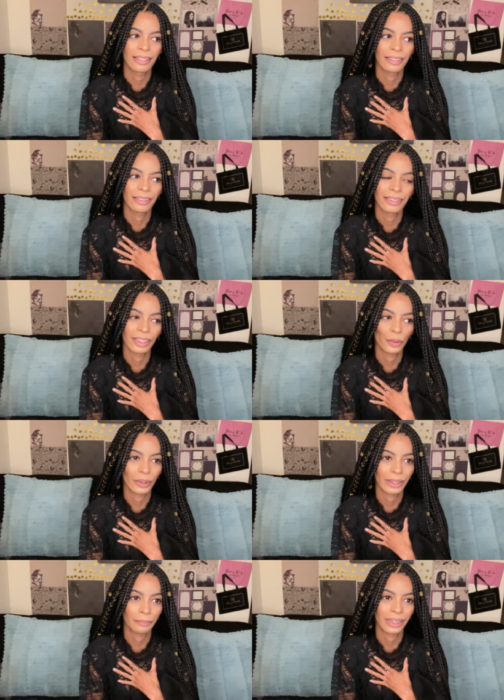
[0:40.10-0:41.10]
this
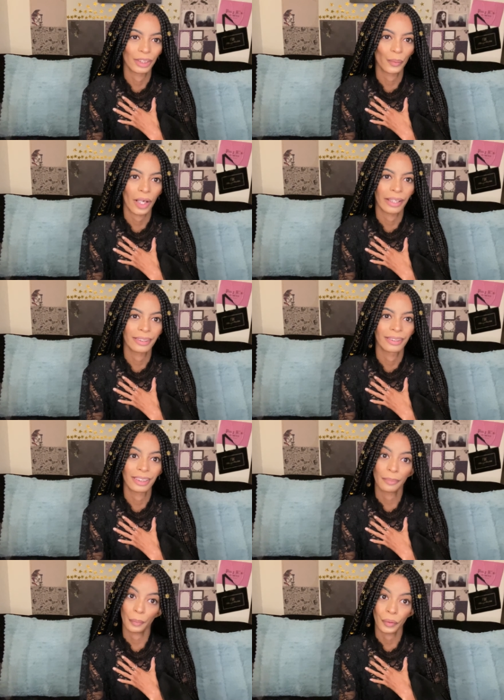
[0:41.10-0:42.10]
was a place where I could
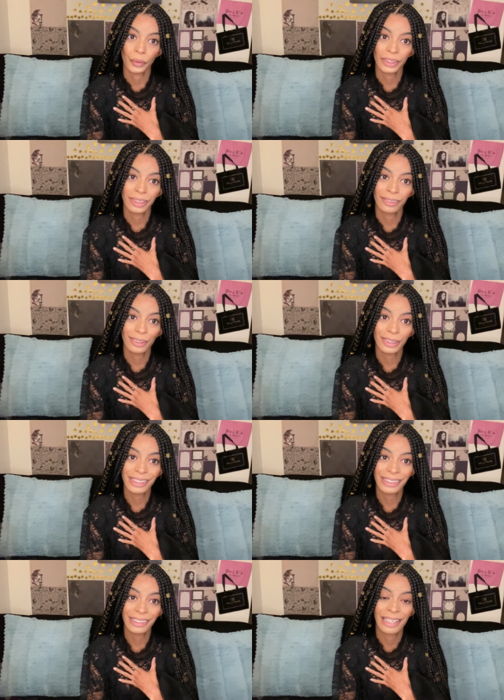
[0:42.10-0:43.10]
explore those
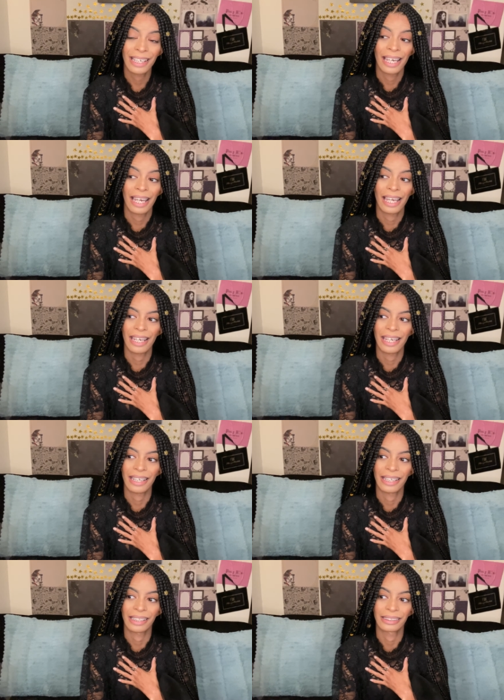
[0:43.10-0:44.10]
interests
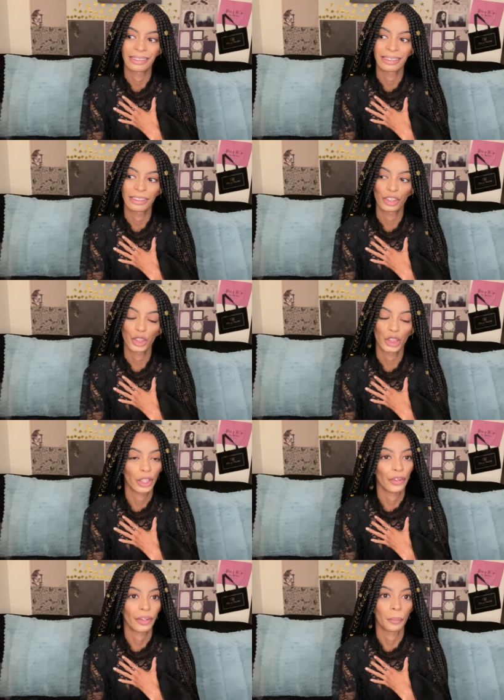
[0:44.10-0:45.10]
and
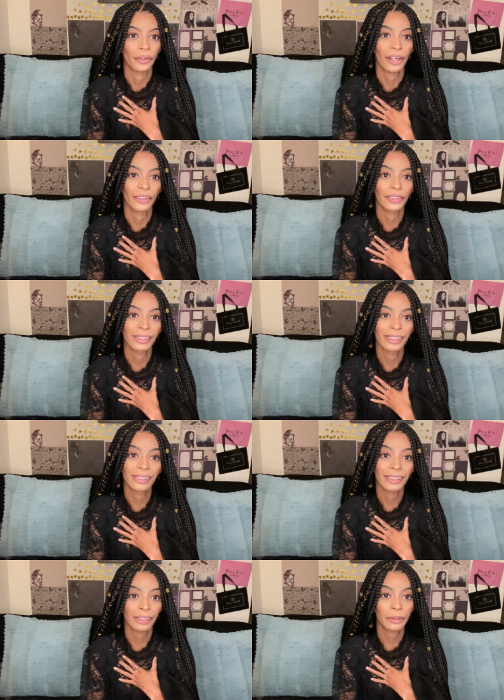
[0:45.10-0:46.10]
share them with others.
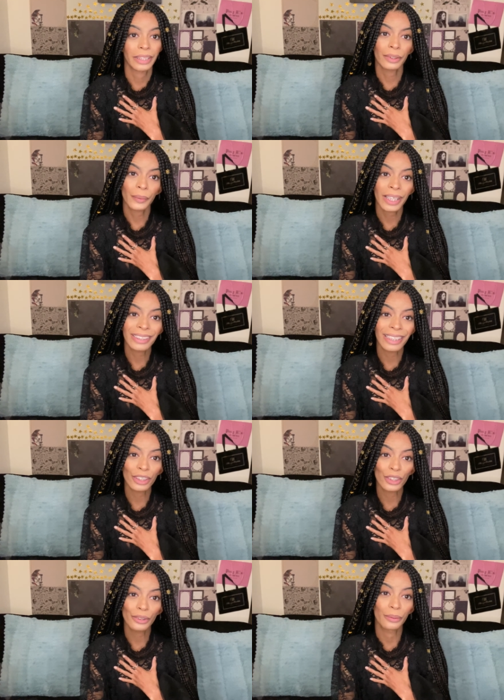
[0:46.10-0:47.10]
So that's what I intend
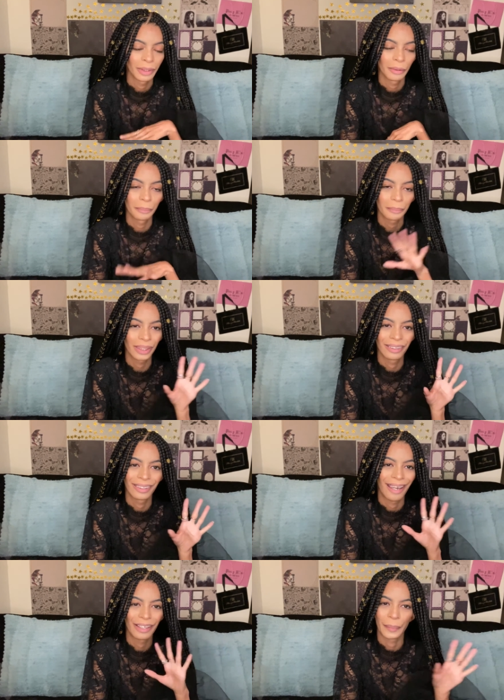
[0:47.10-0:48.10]
to do. But
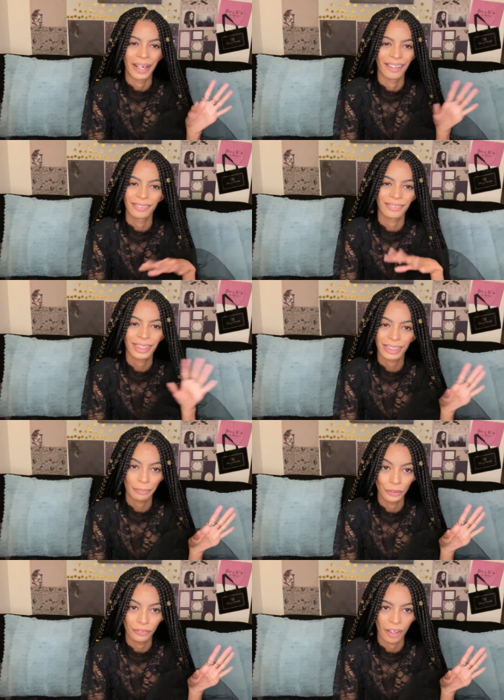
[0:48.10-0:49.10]
anyway, let's
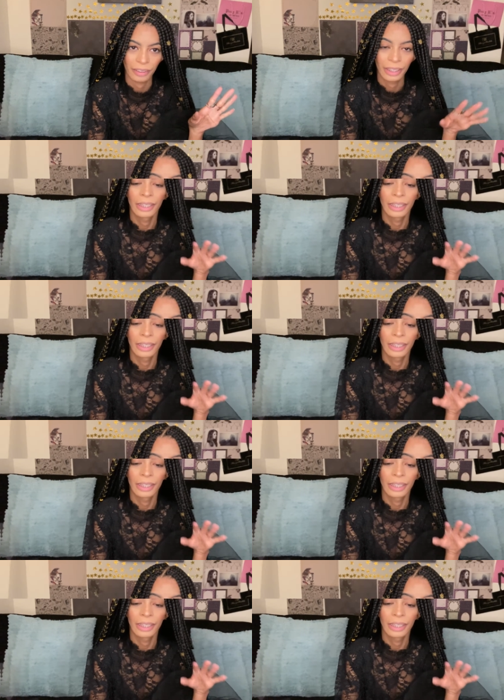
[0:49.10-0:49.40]
move on.